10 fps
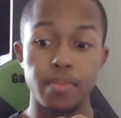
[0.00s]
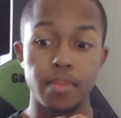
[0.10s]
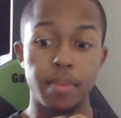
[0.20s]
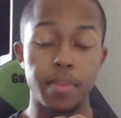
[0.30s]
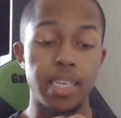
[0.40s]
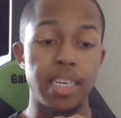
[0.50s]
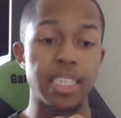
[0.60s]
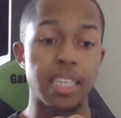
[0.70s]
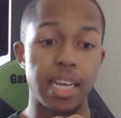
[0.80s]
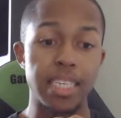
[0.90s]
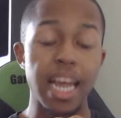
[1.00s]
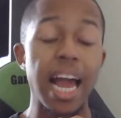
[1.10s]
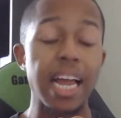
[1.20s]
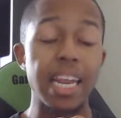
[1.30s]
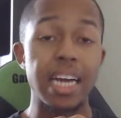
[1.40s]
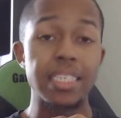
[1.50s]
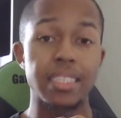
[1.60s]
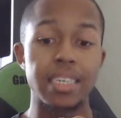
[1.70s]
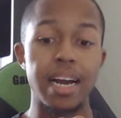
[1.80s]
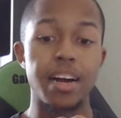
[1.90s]
I mean, he has less allies
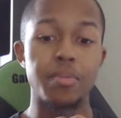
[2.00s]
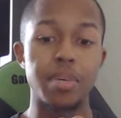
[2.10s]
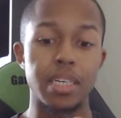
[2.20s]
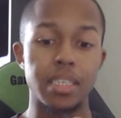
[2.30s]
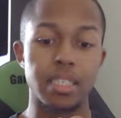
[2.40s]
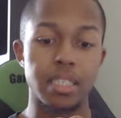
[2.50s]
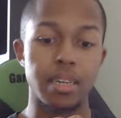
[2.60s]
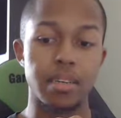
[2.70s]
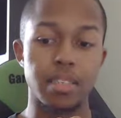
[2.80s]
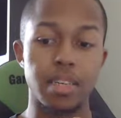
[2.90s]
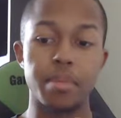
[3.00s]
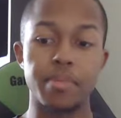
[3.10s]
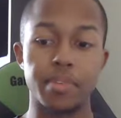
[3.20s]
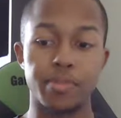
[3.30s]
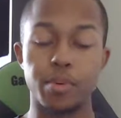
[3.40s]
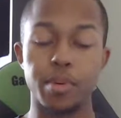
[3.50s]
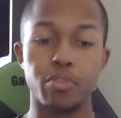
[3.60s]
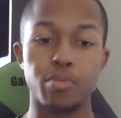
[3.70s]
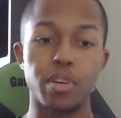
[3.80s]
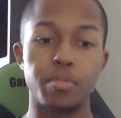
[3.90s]
now because some of his former
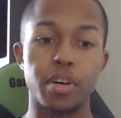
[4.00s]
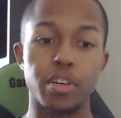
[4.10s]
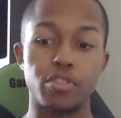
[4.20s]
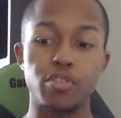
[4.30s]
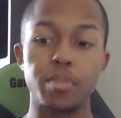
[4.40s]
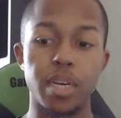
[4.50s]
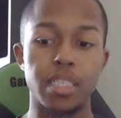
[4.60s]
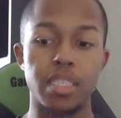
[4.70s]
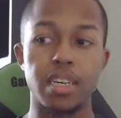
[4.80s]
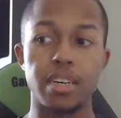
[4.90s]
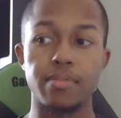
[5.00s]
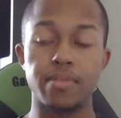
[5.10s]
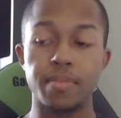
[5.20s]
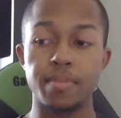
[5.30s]
Thriller Bark crewmates have.